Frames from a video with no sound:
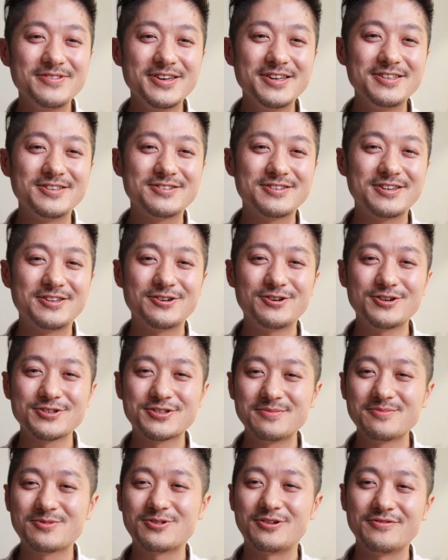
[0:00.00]
man, it's an
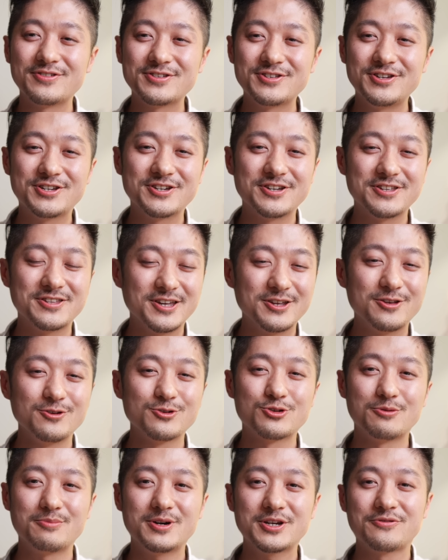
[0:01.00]
awesome conversation. Thank you
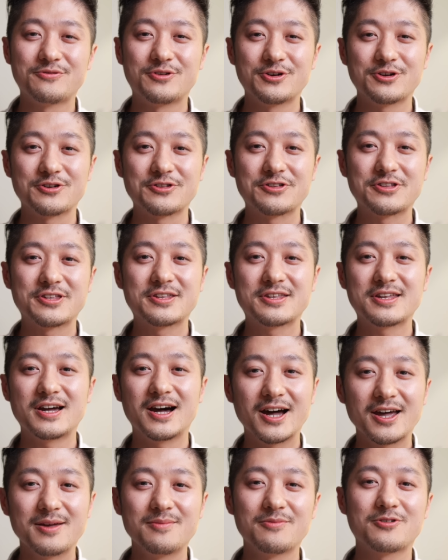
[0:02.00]
so much for your
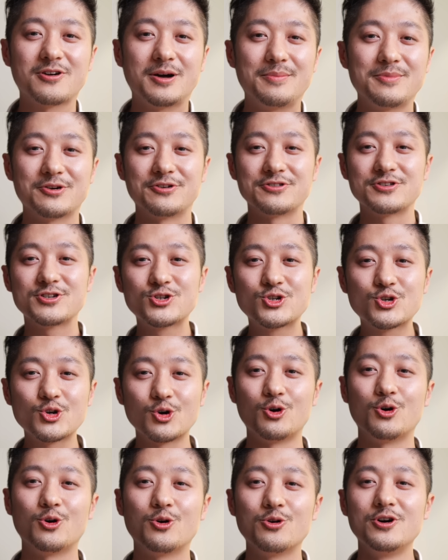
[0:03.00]
time coming on this
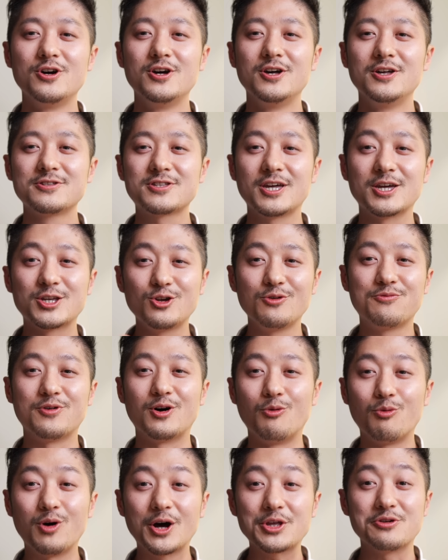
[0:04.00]
show. Thank you
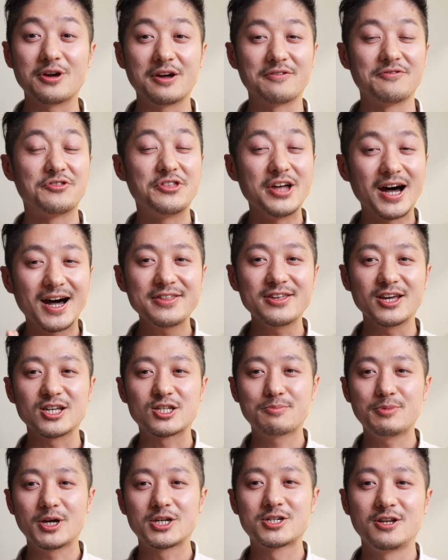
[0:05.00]
for what you have done,
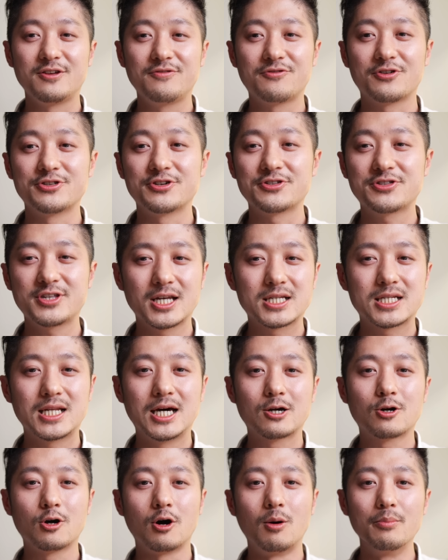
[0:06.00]
especially for the
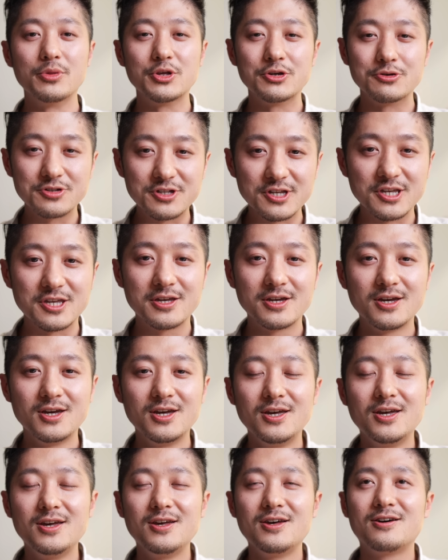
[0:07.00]
Tesla community.
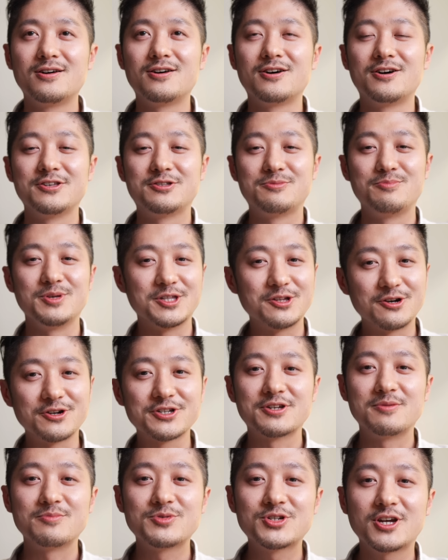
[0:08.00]
It's been an
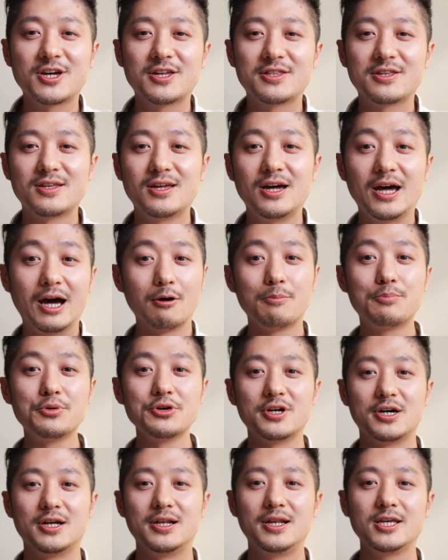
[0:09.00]
awesome chat. I'll
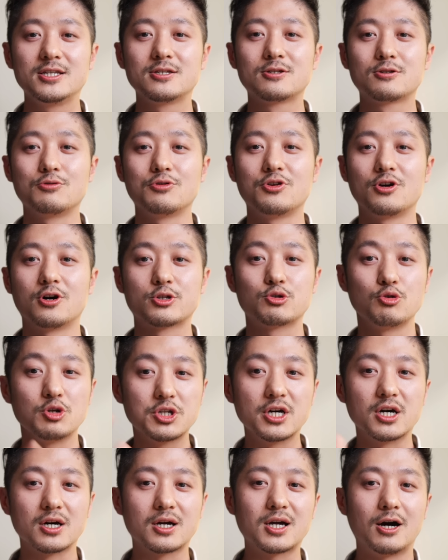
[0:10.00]
put the links to your
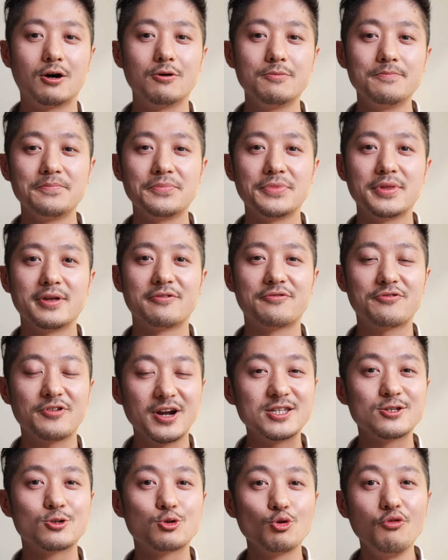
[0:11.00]
Twitter account.
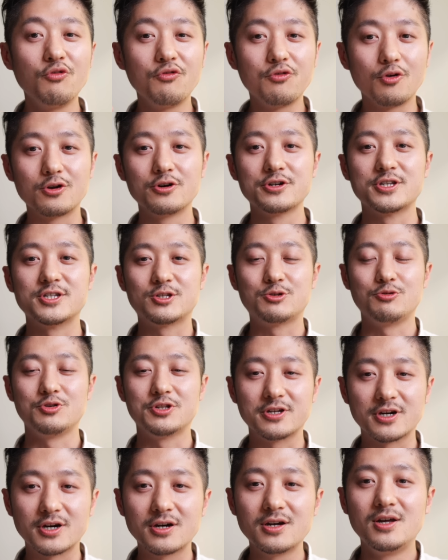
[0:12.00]
Friends, do follow his
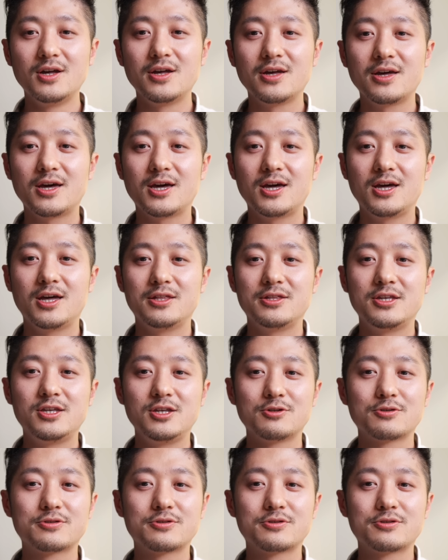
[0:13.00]
Twitter, and